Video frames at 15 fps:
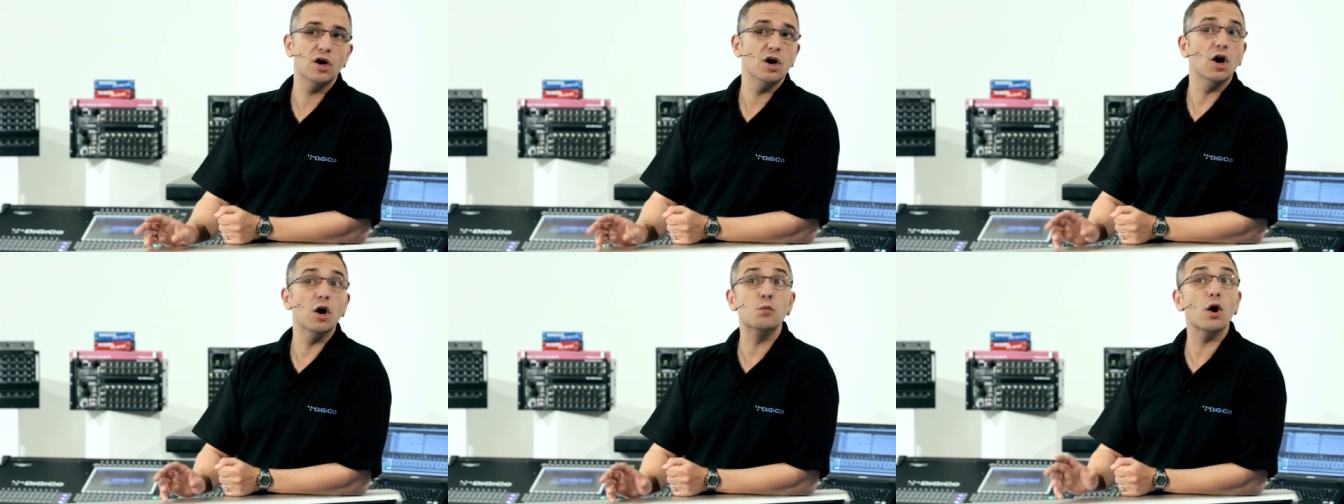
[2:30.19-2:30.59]

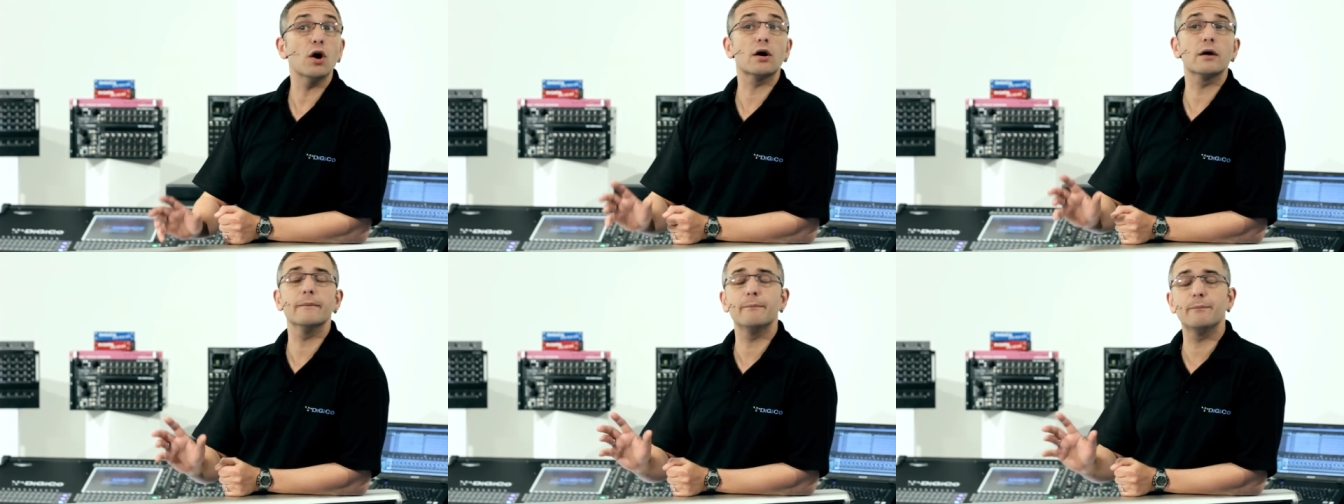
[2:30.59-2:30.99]
and
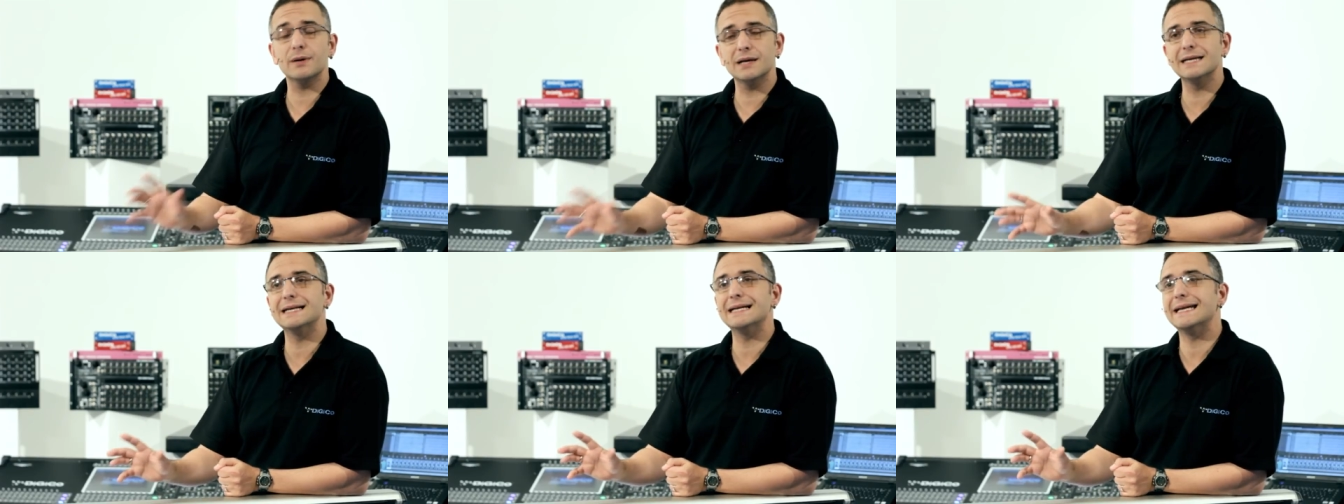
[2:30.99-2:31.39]
work
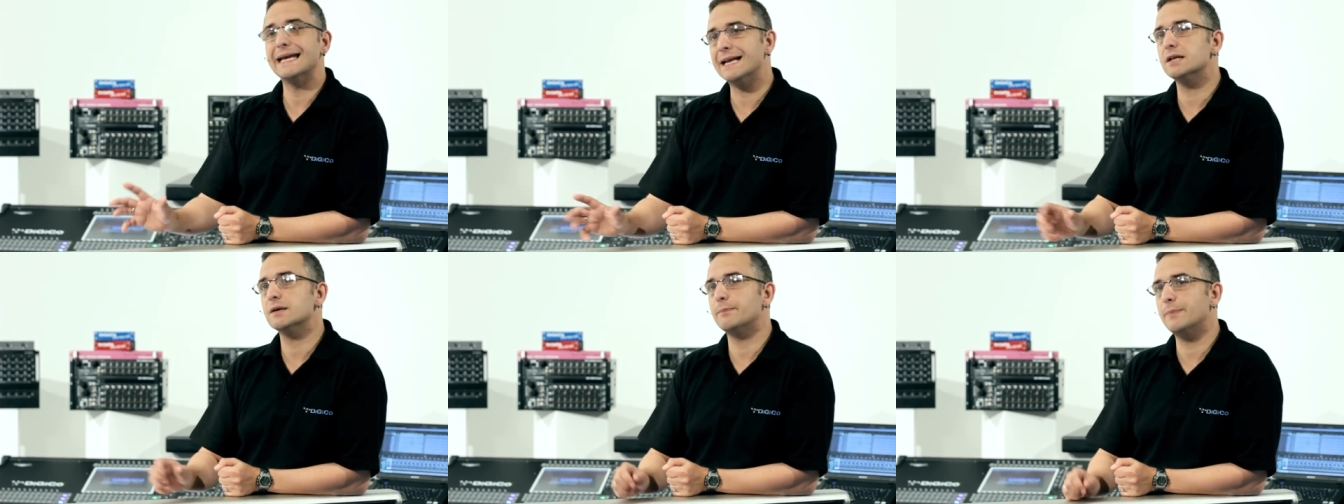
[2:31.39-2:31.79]
completely
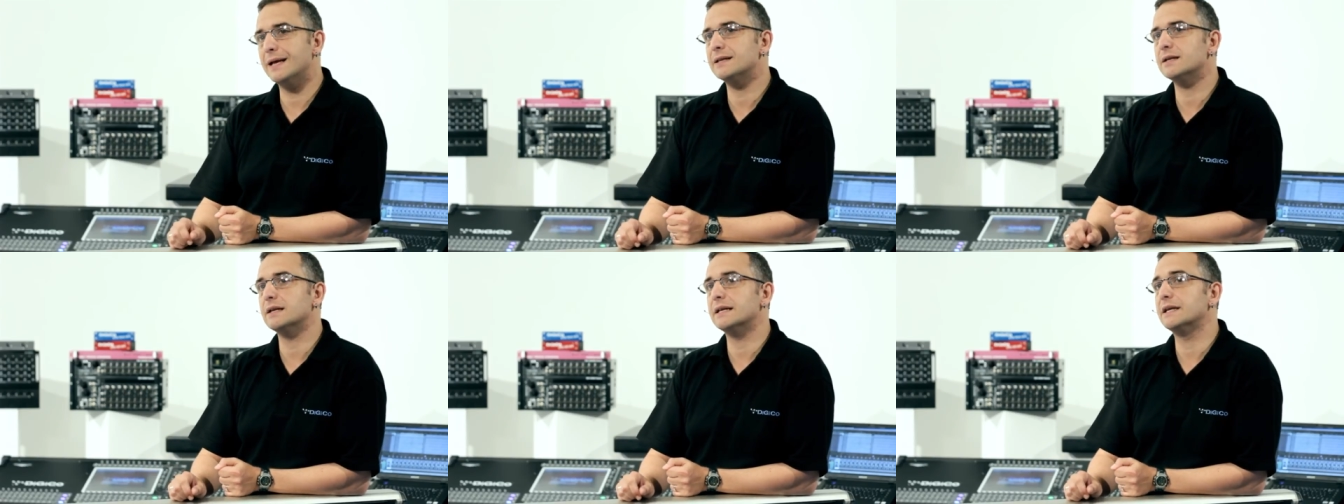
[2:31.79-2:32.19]

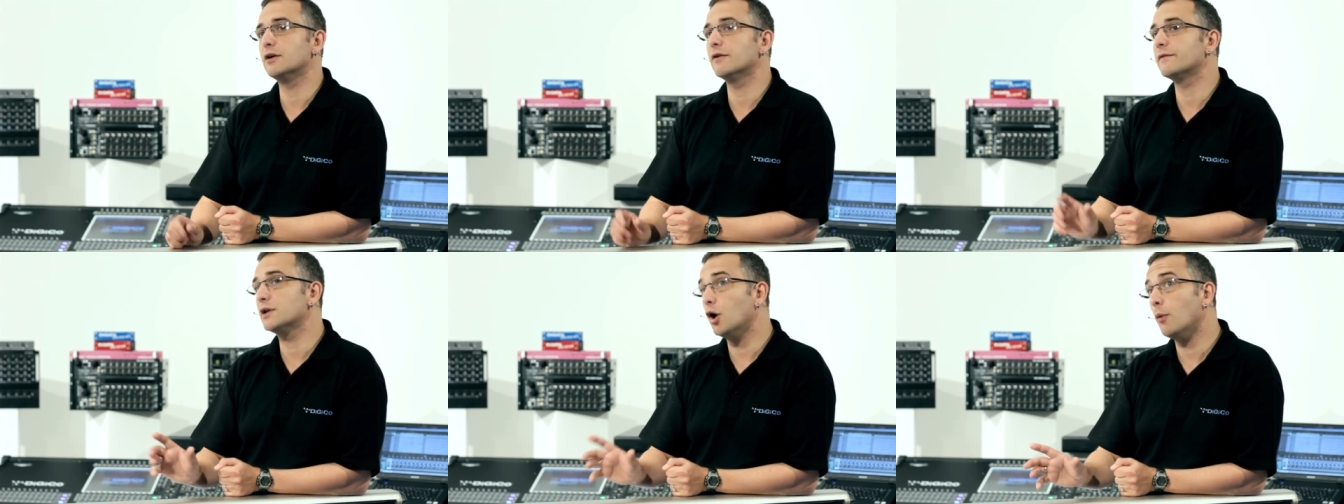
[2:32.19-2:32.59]
independently
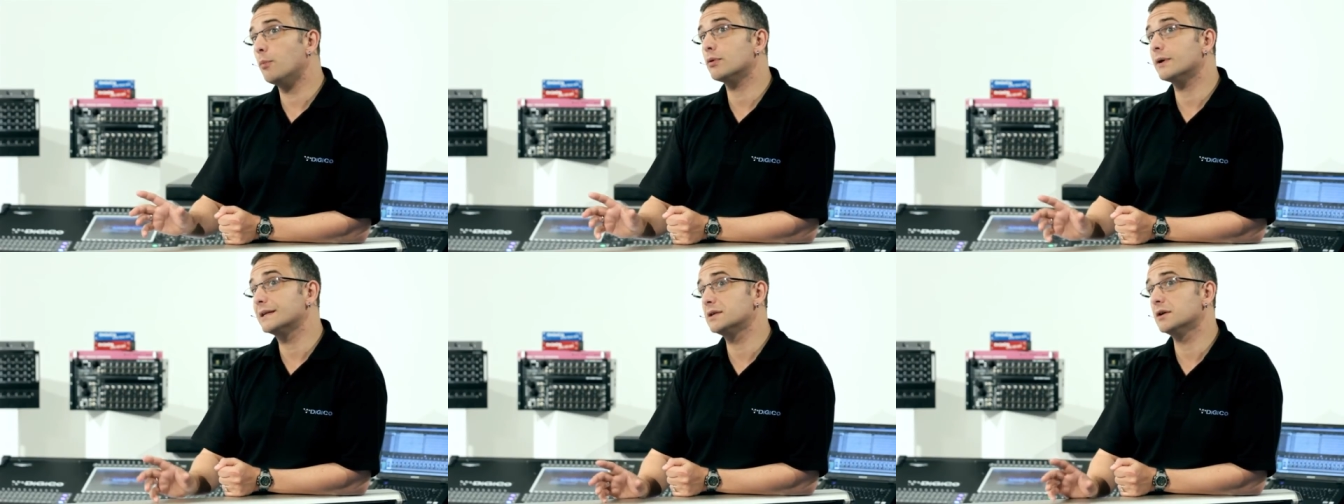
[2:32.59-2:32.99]
of the
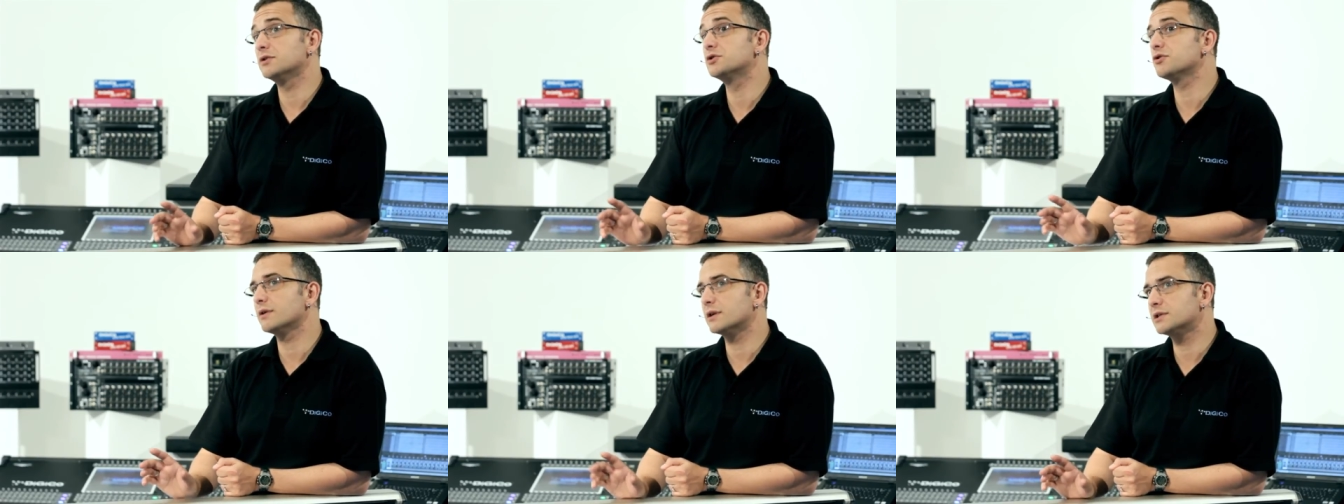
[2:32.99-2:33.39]
operator
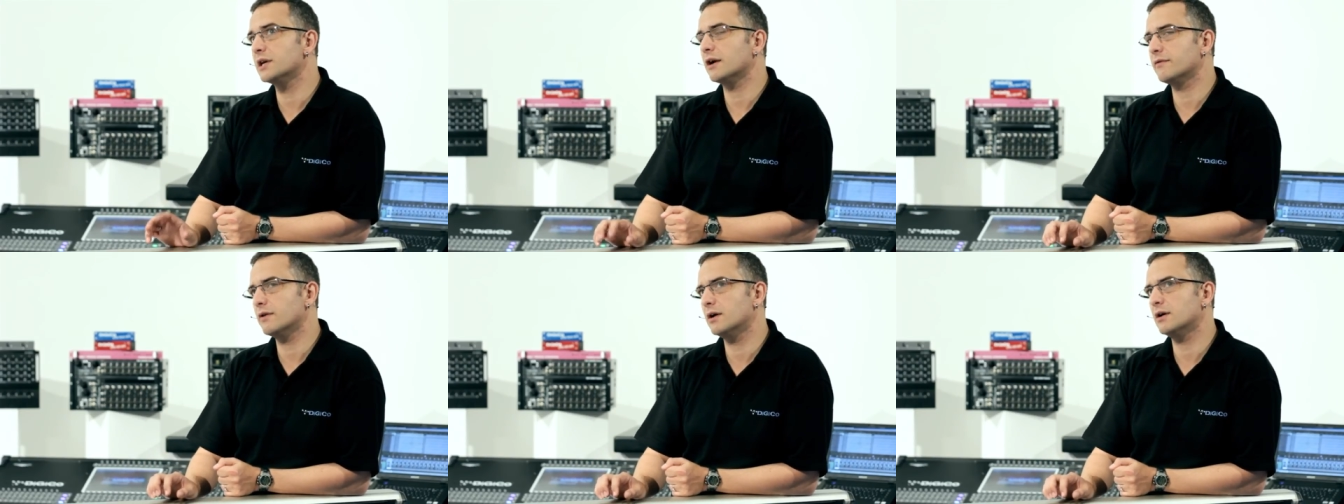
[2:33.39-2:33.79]
during
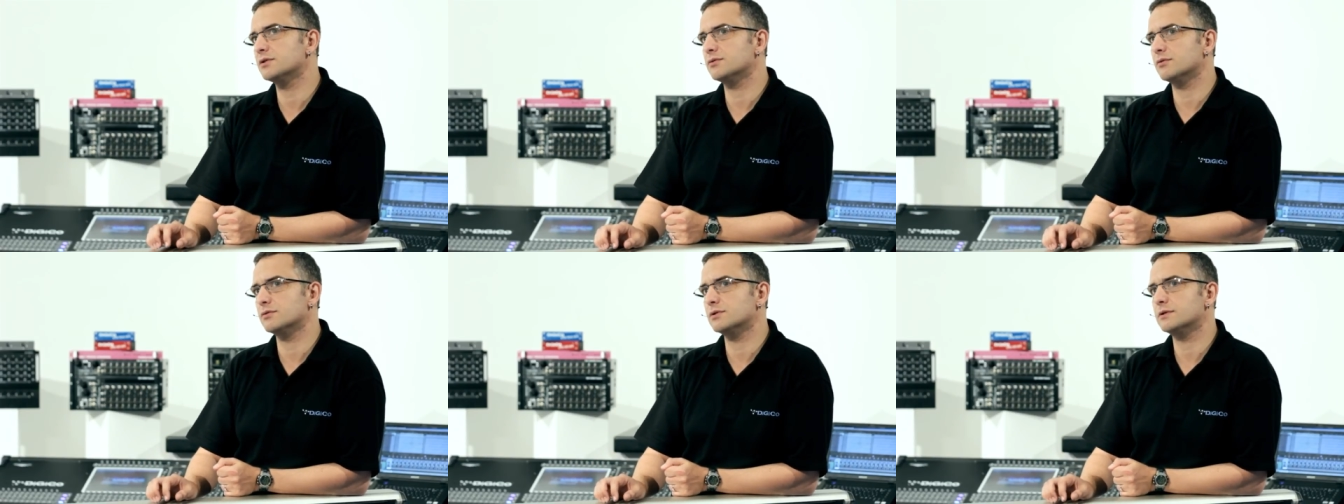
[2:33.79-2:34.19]
tech
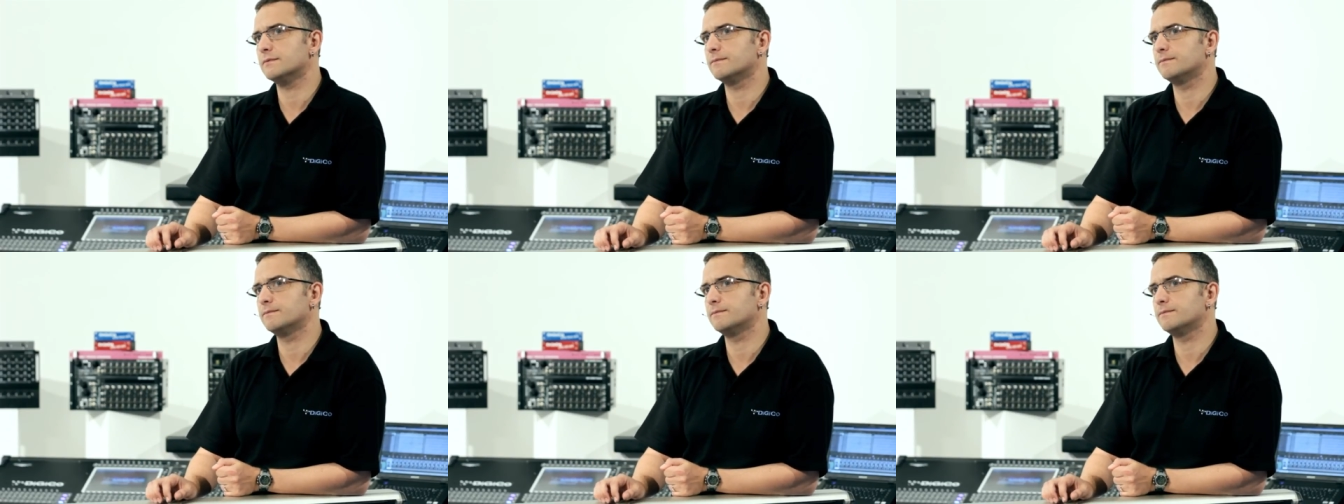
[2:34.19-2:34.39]
rehearsals.